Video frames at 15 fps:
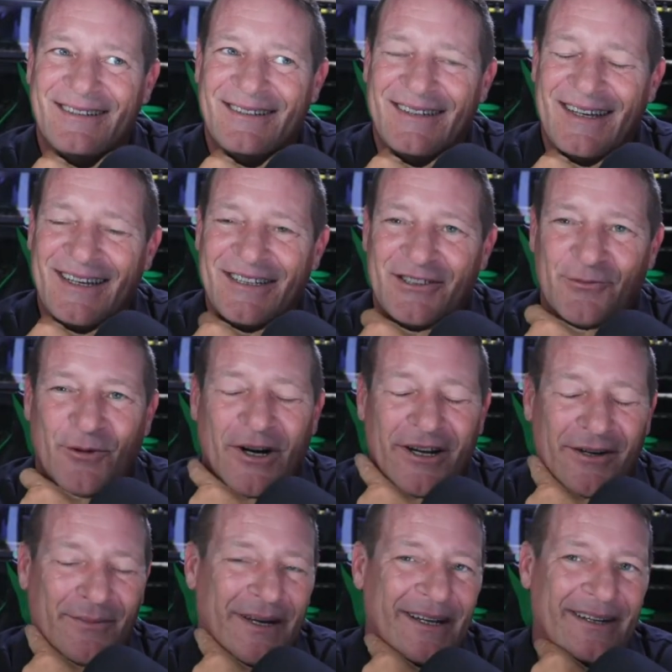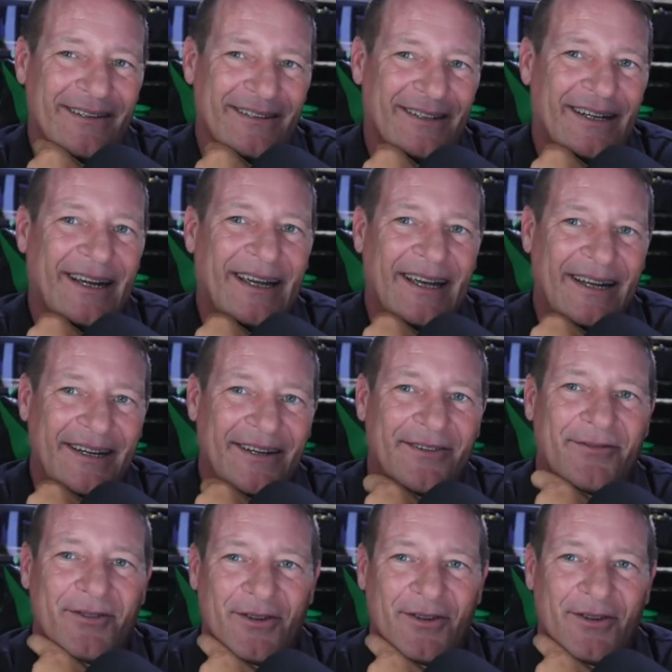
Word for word: the Asian water monitor that I had here for